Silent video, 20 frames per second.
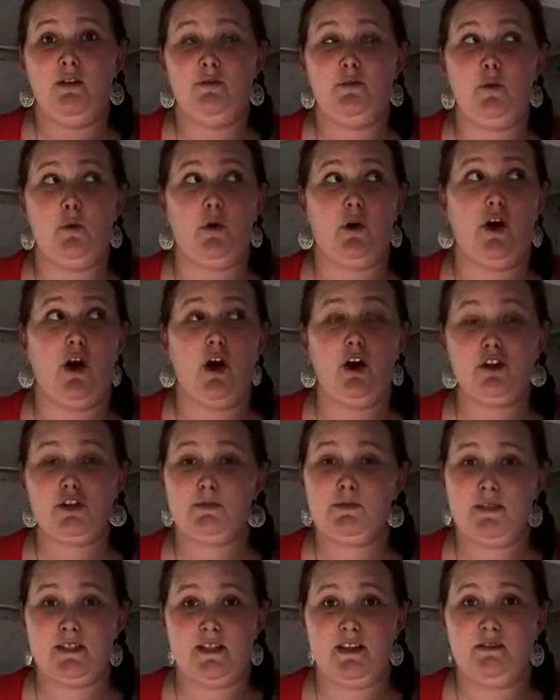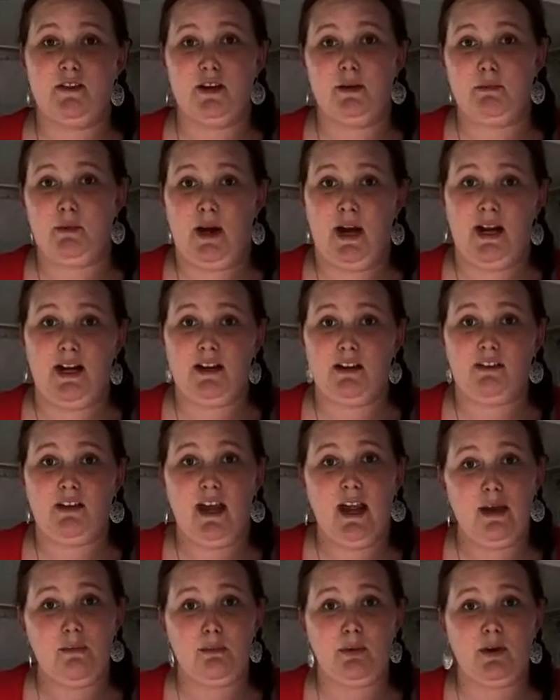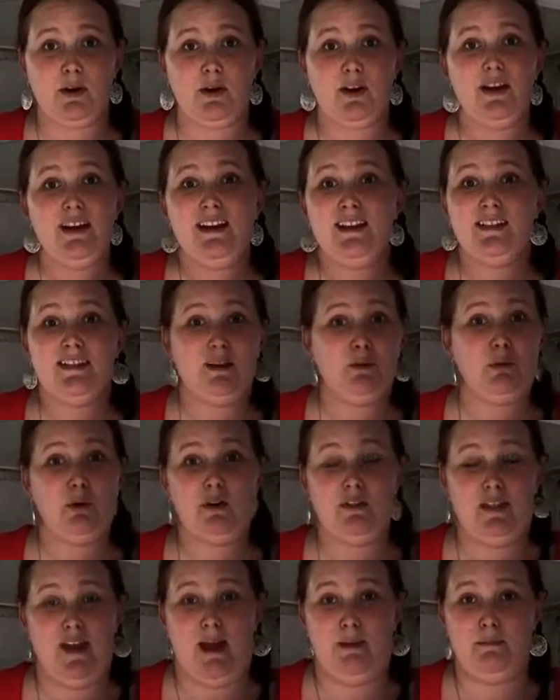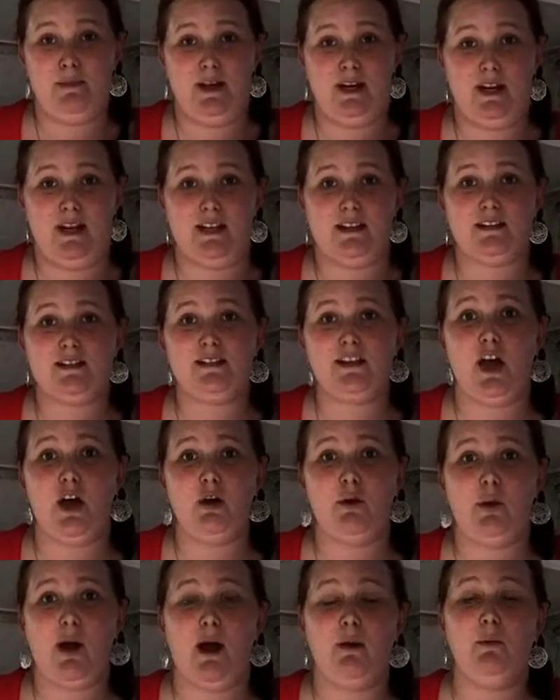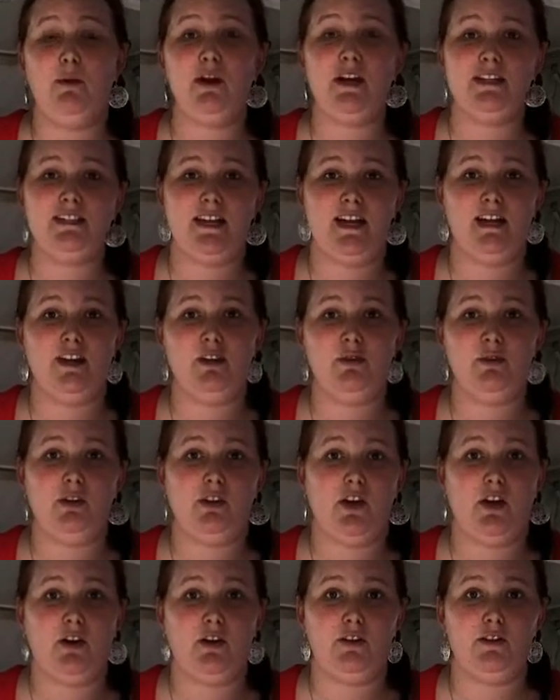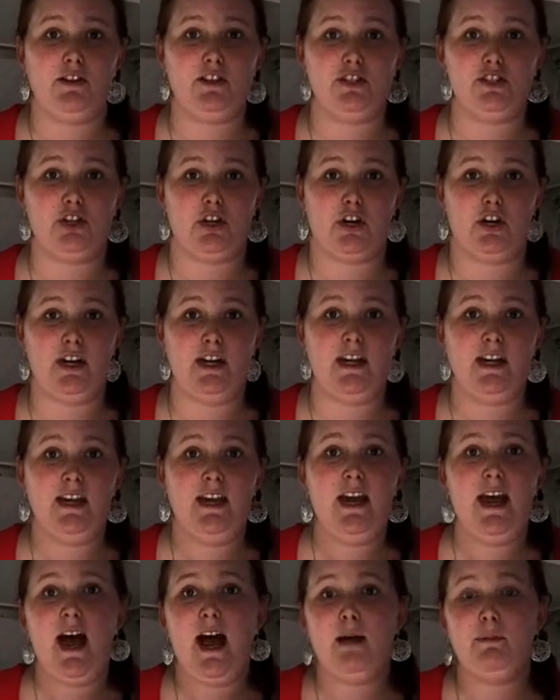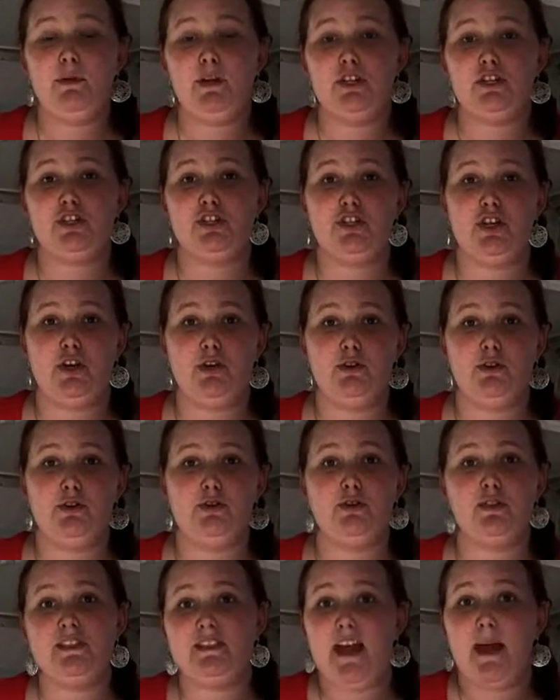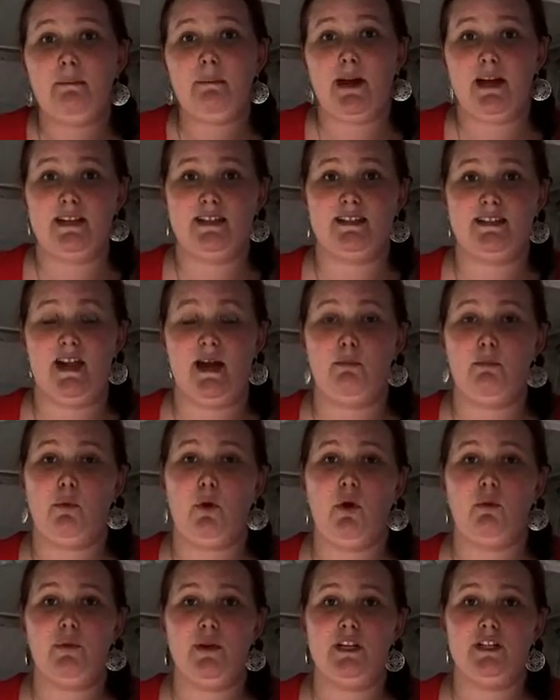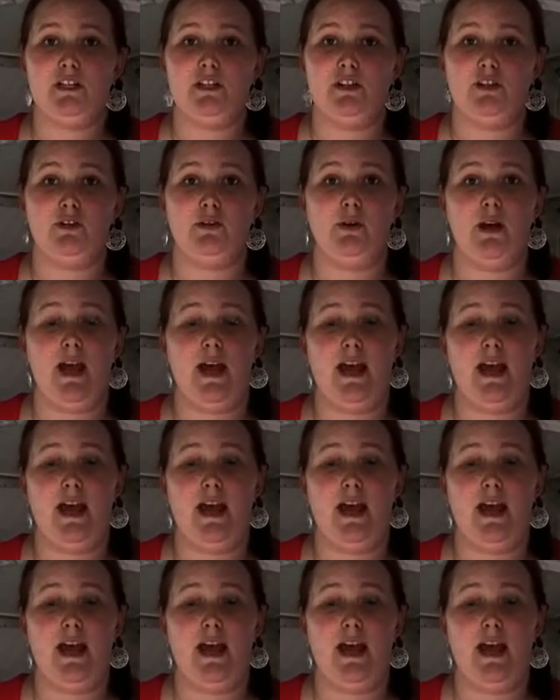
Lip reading: for our specific brand of camper, there weren't that many. So I want to take you along on this journey. I'm going to show you step by step what we do